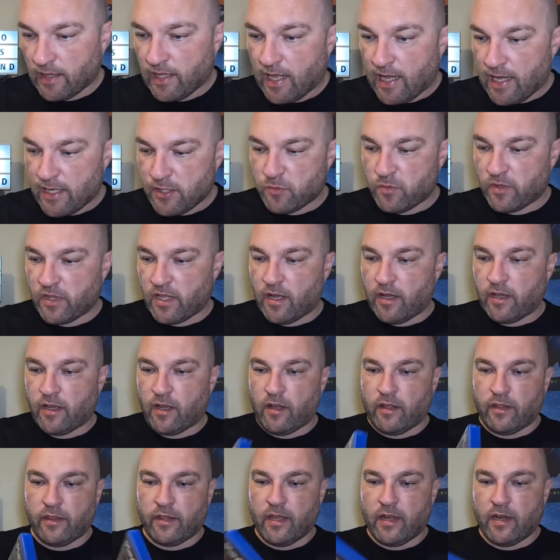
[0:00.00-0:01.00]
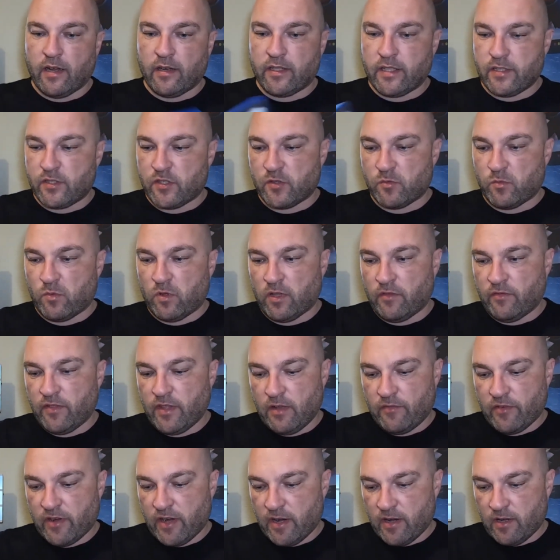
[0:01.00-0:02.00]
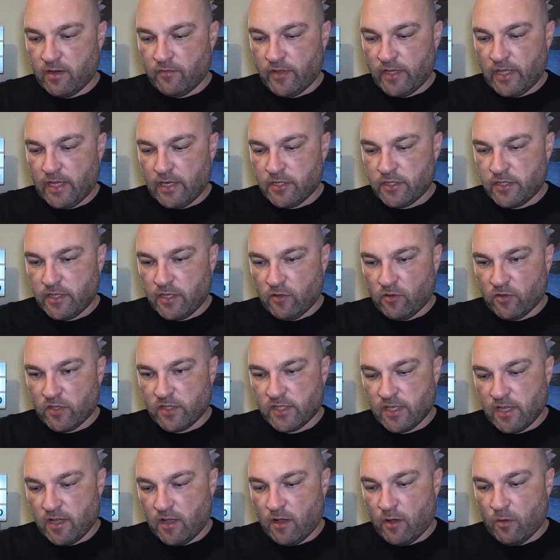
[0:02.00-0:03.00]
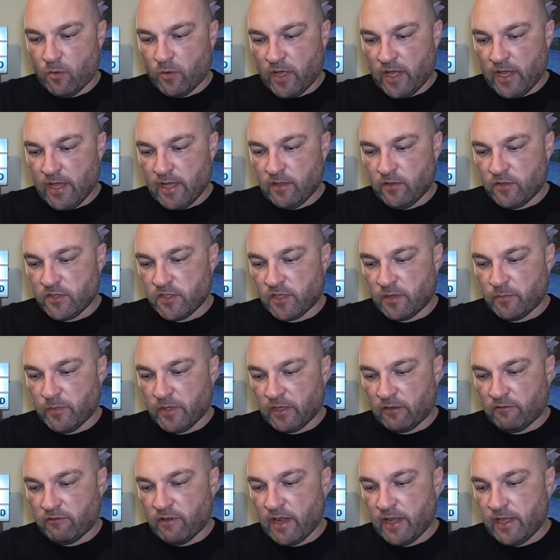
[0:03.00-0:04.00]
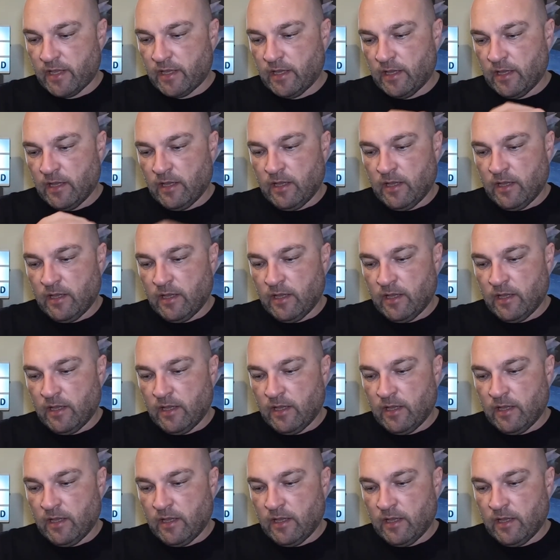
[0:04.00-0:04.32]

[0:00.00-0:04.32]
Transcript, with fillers: last one that I got in there, this is one I've never heard of. It actually looks okay. It looks like a bit of crack.